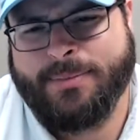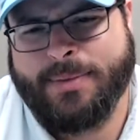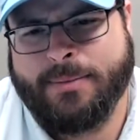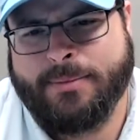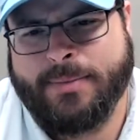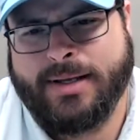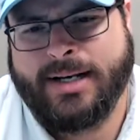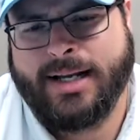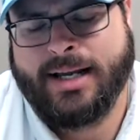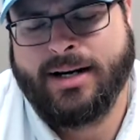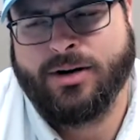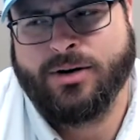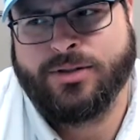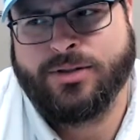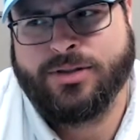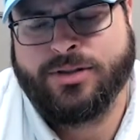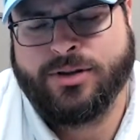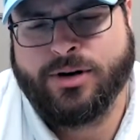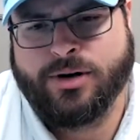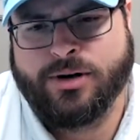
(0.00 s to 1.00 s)
by midnight or
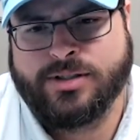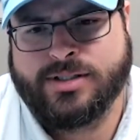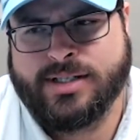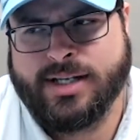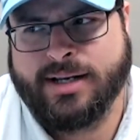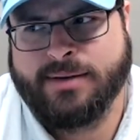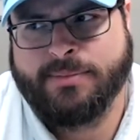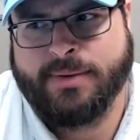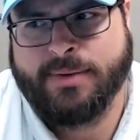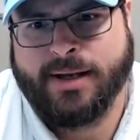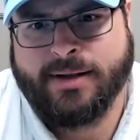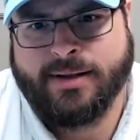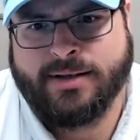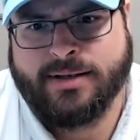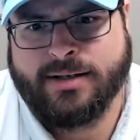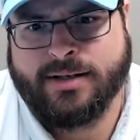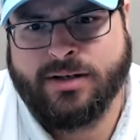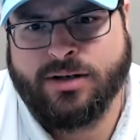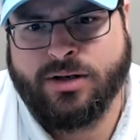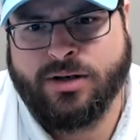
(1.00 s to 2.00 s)
Thursday by
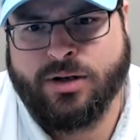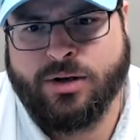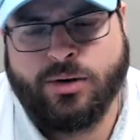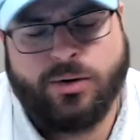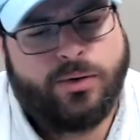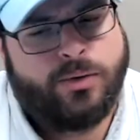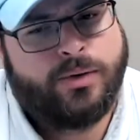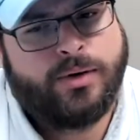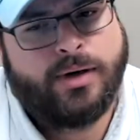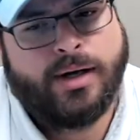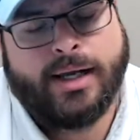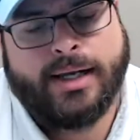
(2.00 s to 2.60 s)
noon.